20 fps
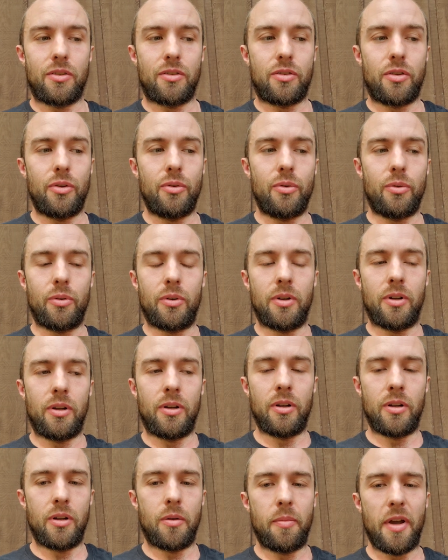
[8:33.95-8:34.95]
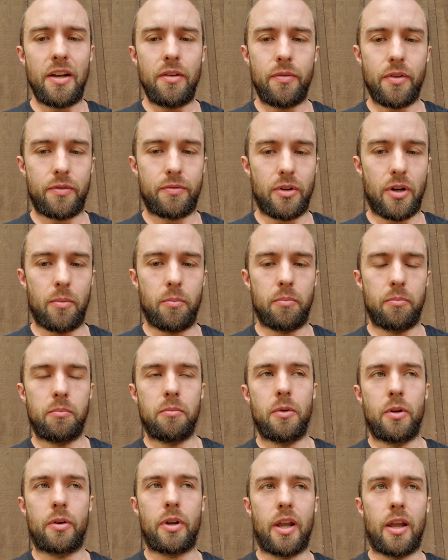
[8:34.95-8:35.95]
to benefit from,
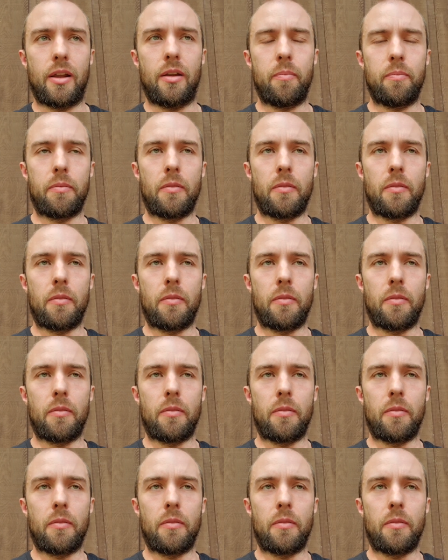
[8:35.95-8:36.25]
okay?